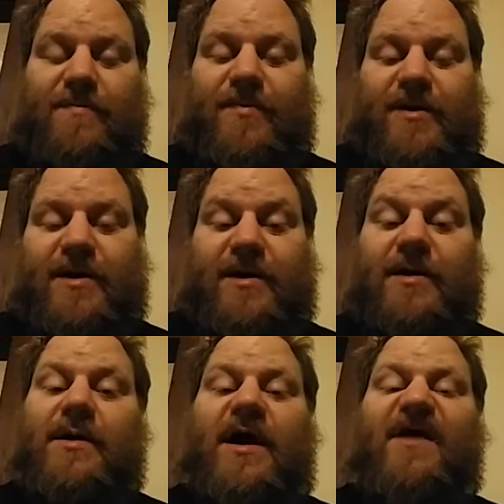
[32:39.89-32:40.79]
But
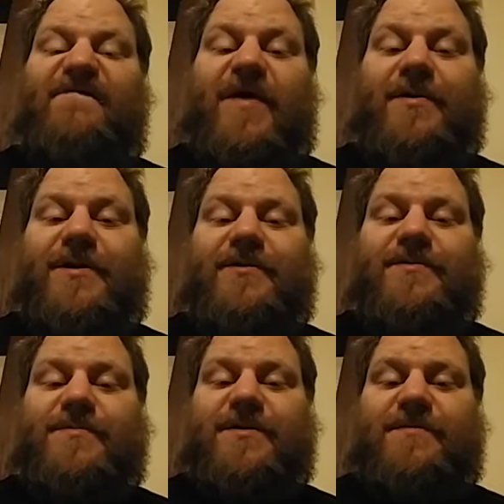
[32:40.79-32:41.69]
hey, I found out
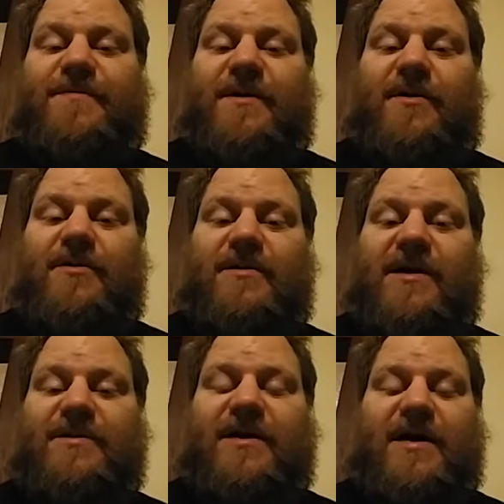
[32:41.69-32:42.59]
even if they are
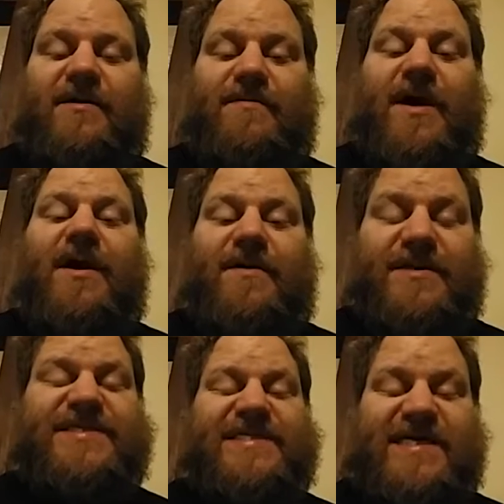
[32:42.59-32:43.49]
allowed to have,
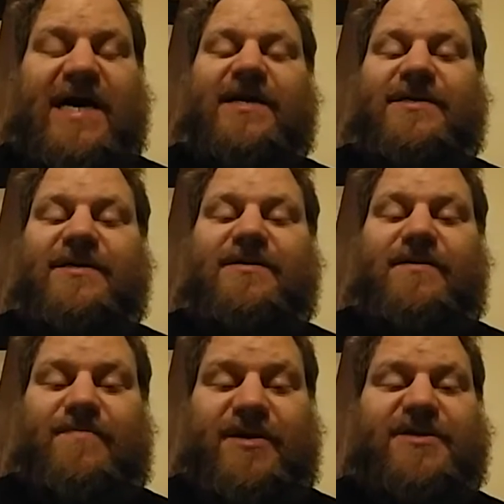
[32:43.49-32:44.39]
it's a tactic,
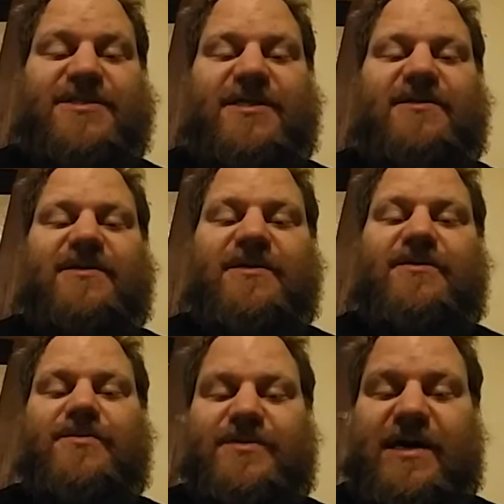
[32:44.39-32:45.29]
but is it a
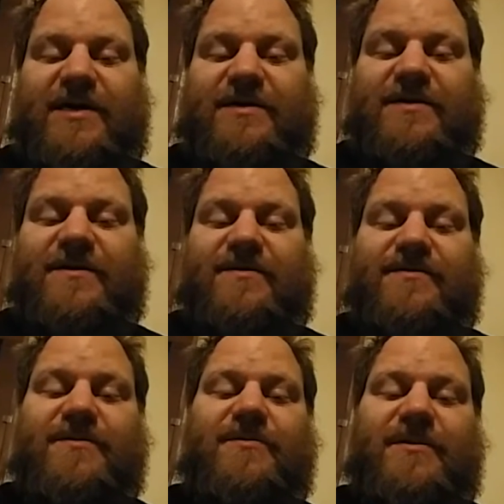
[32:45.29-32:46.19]
legal tactic that
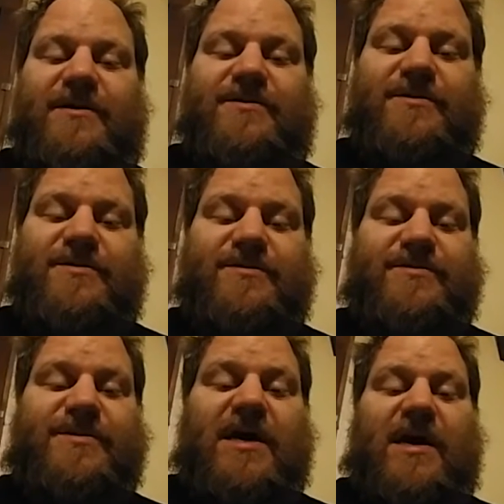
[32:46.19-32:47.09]
they're allowed to use?